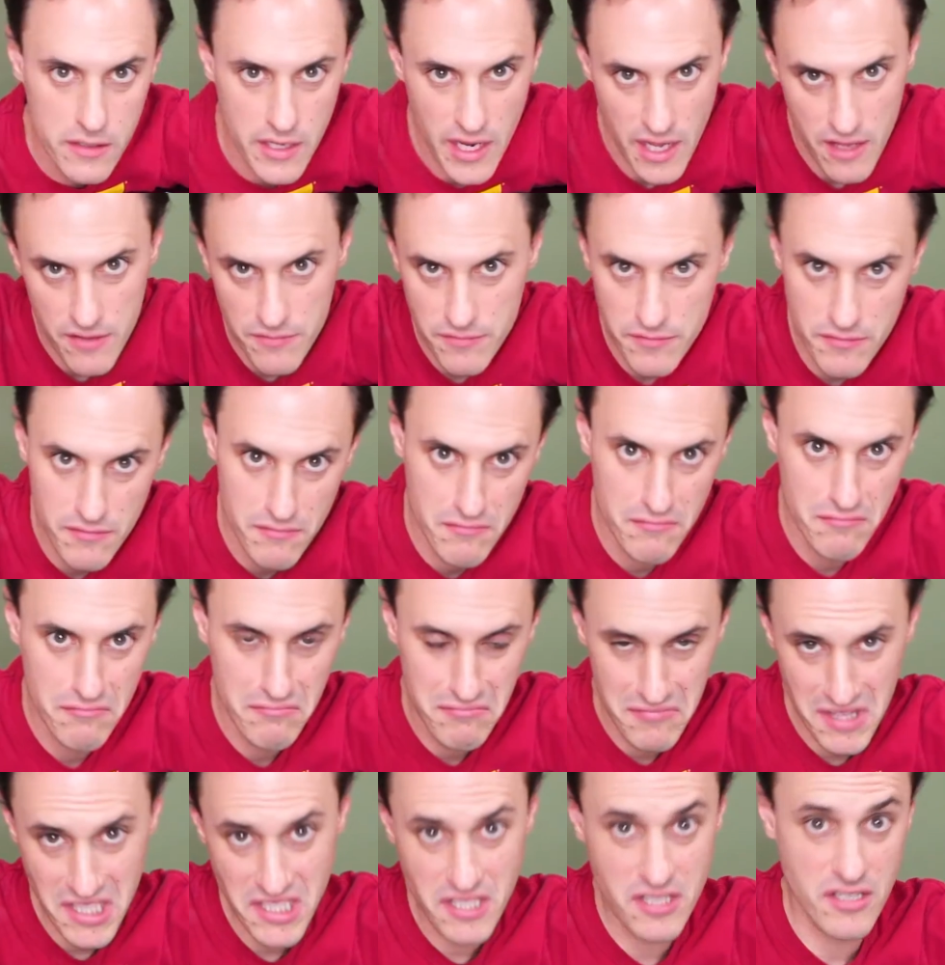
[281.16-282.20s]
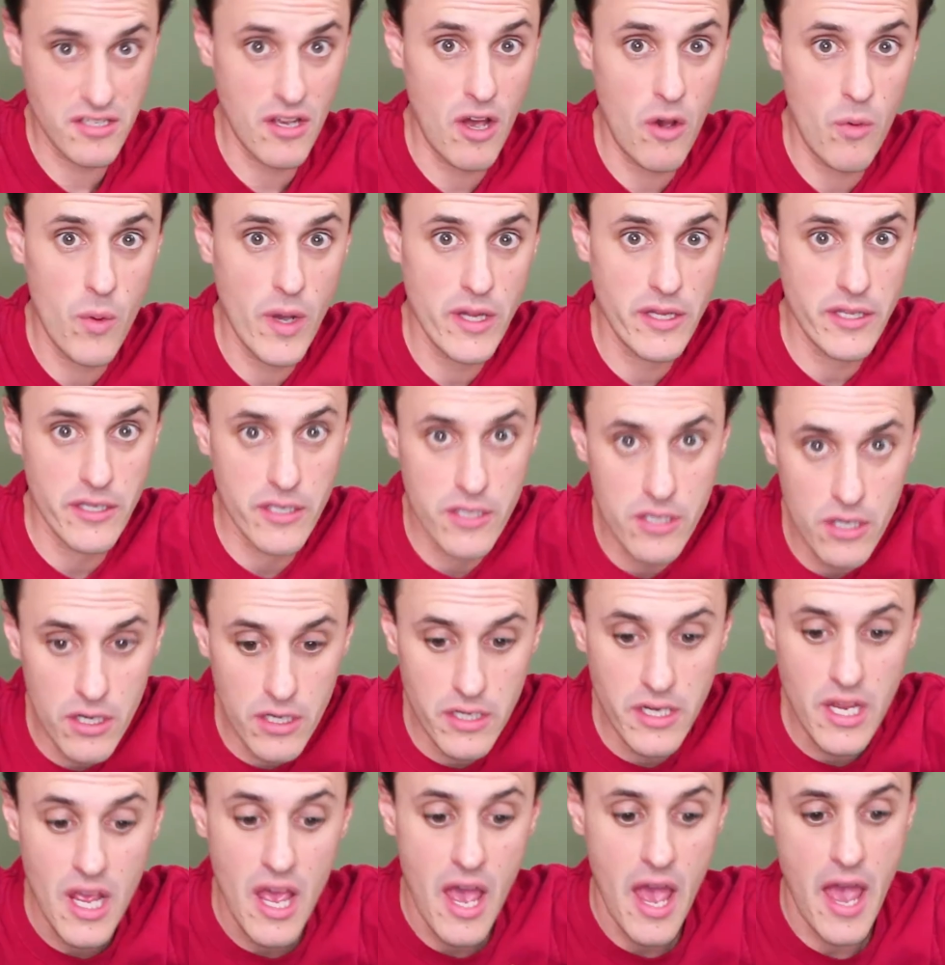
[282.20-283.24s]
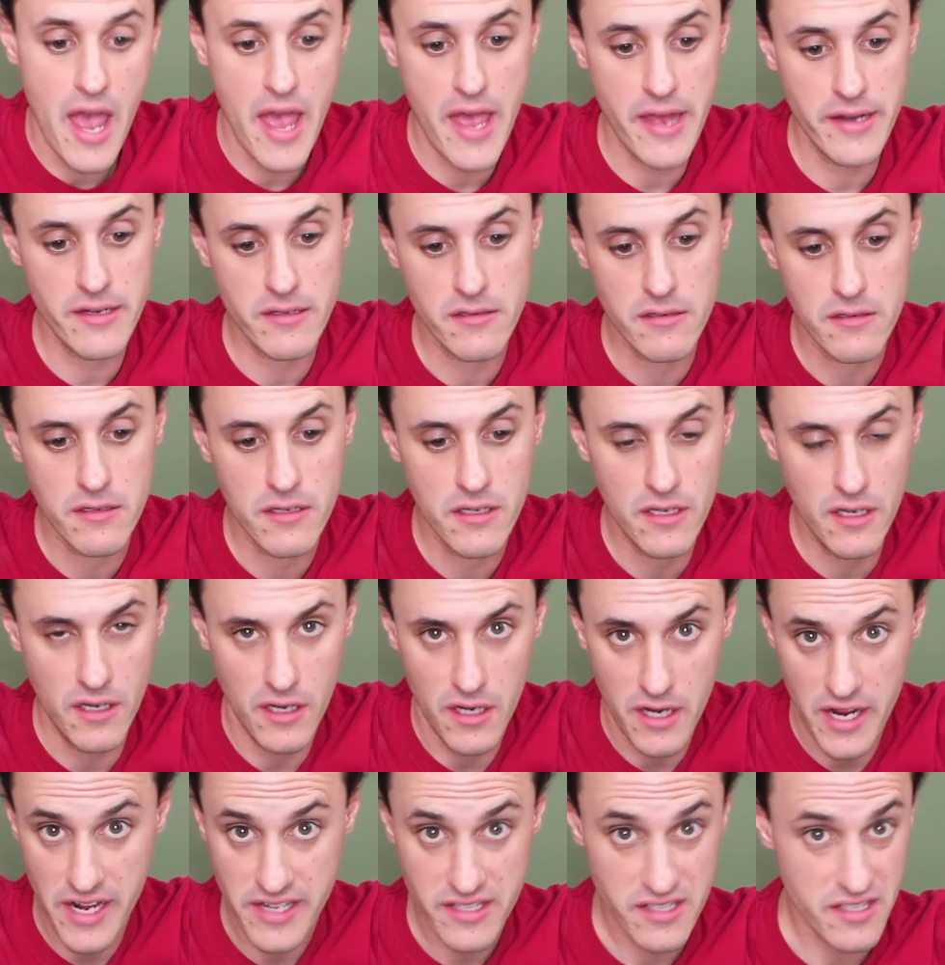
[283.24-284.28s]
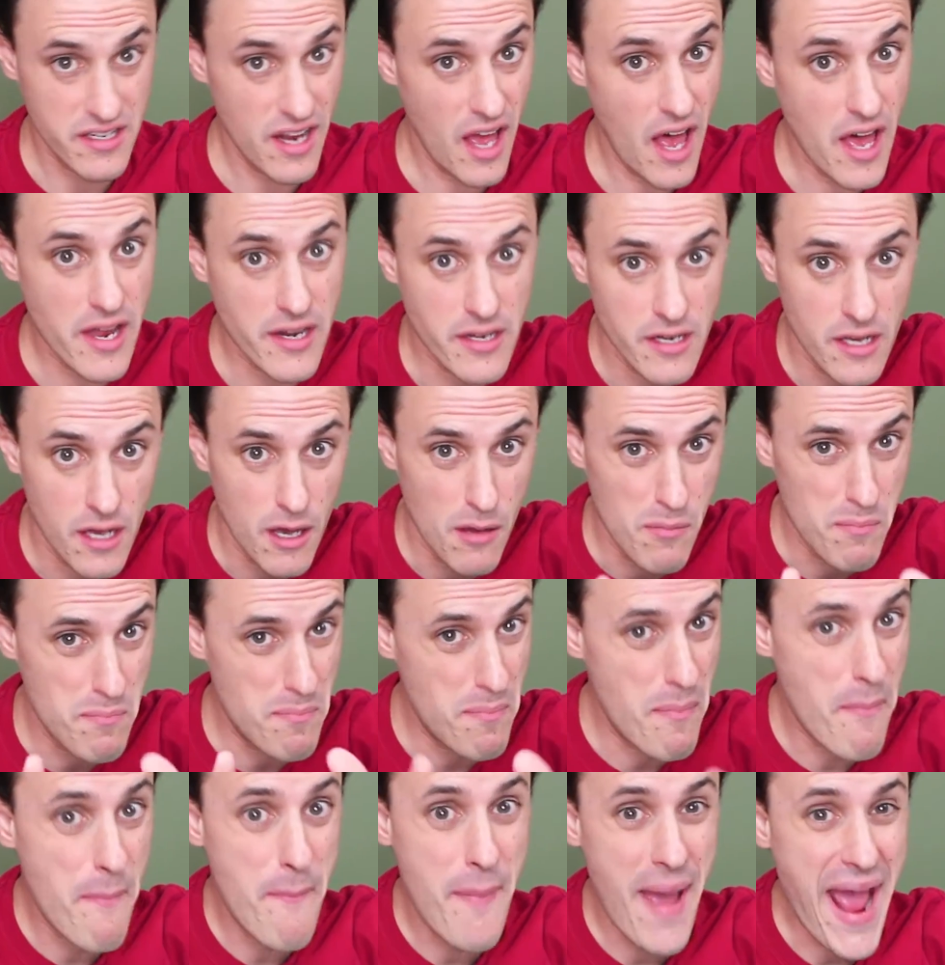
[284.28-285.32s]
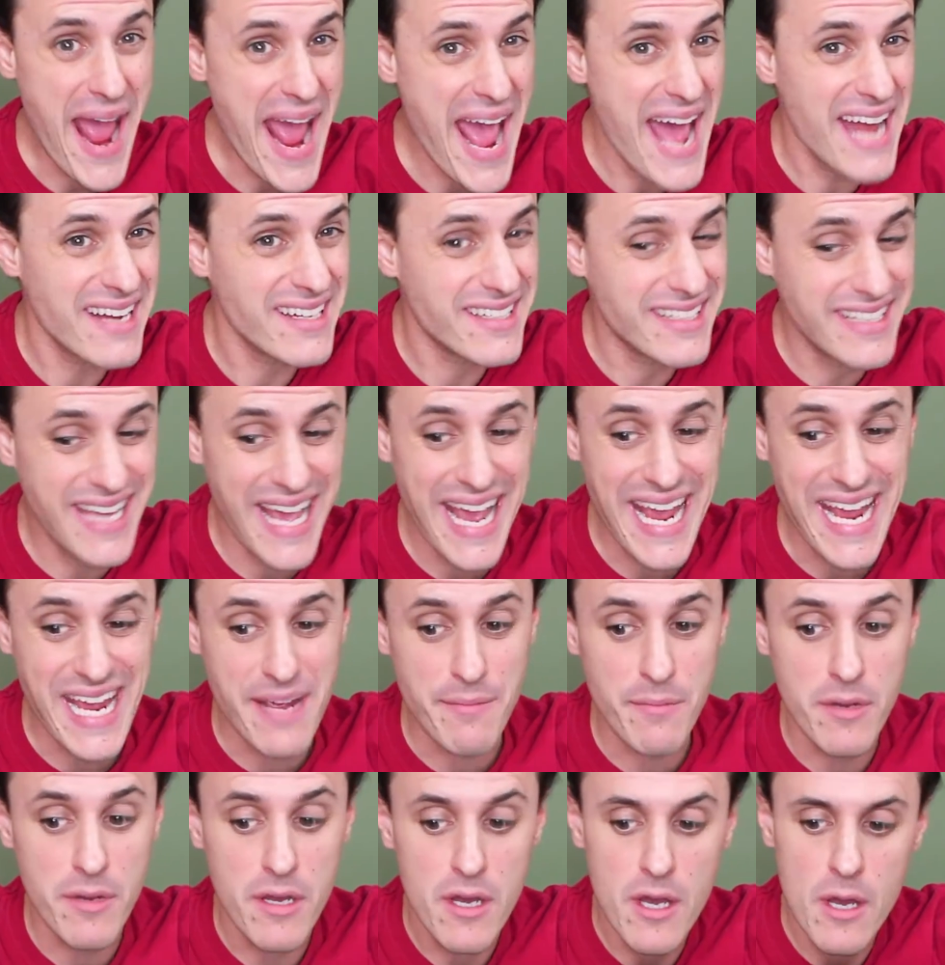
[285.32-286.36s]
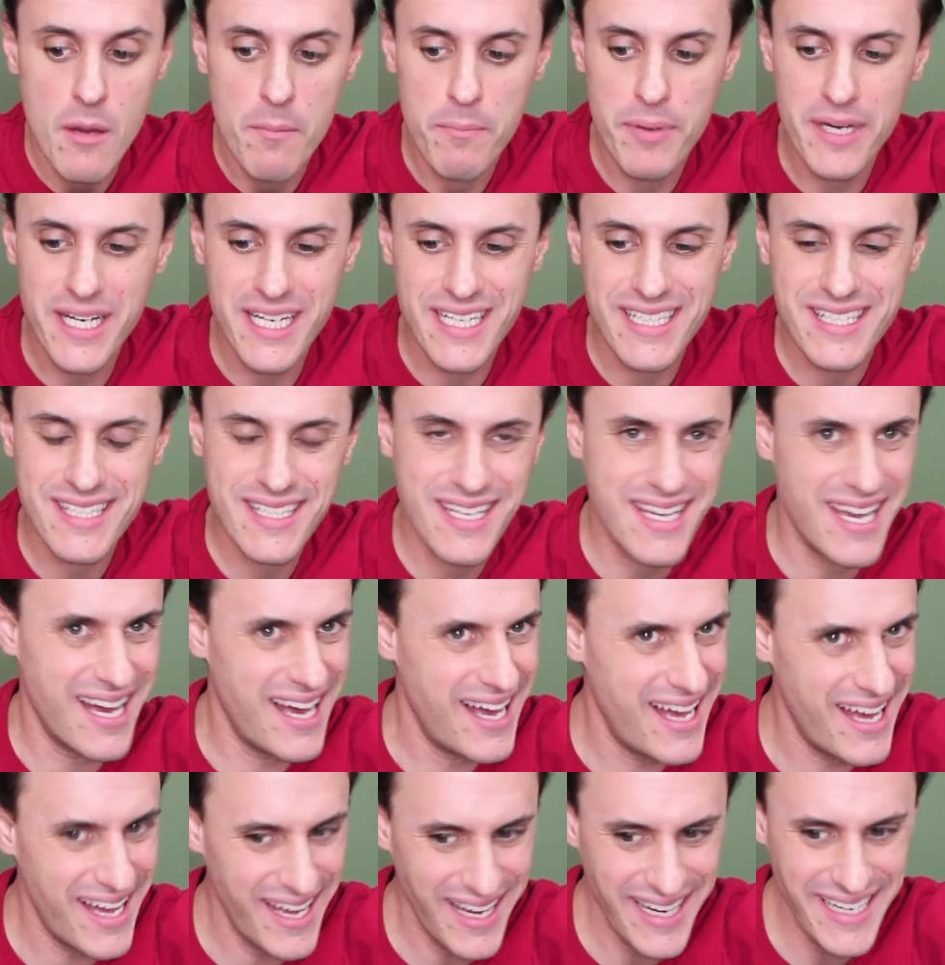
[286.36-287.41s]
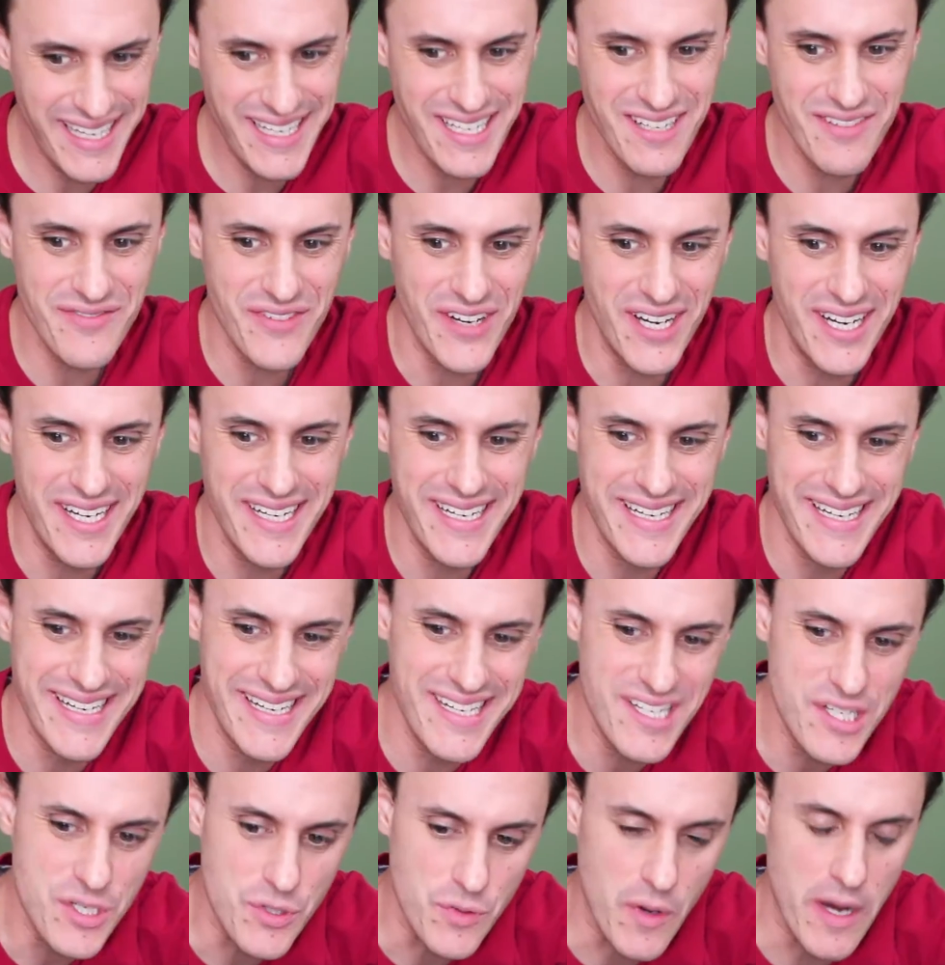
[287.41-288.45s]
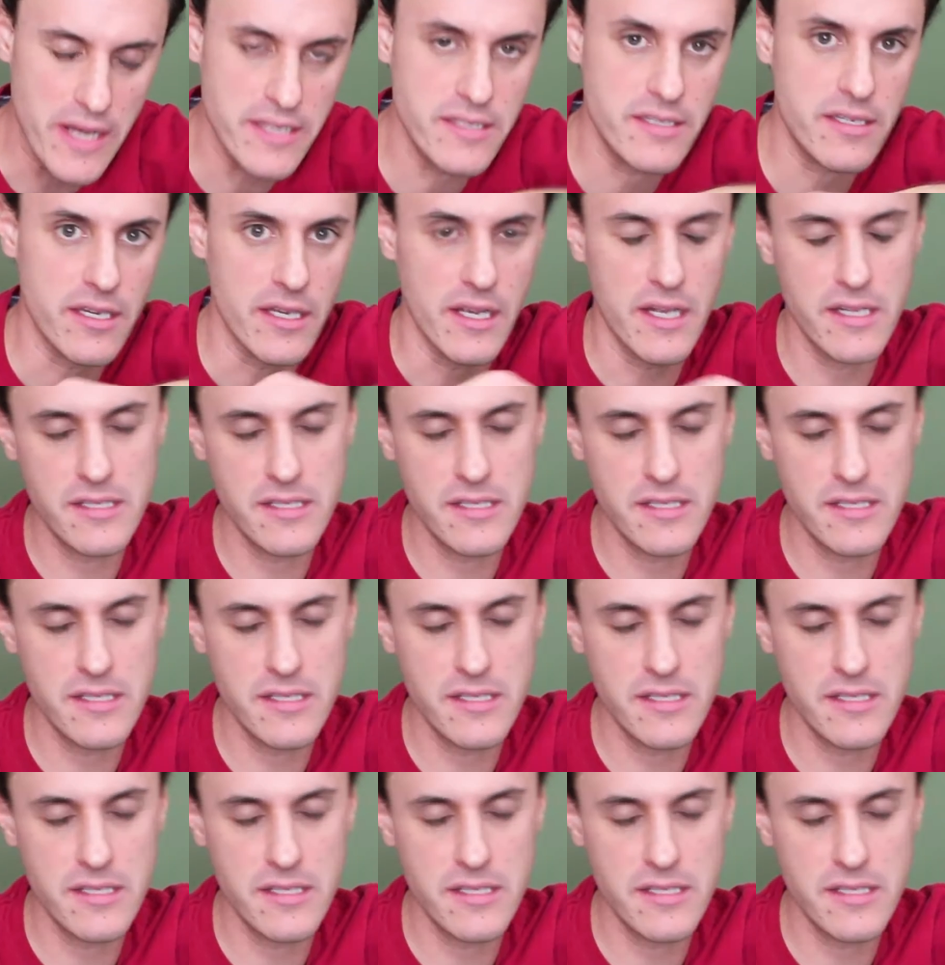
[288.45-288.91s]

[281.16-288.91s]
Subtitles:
Now, this is all well and good, and it's not a bad game, but it's kind of uninteresting.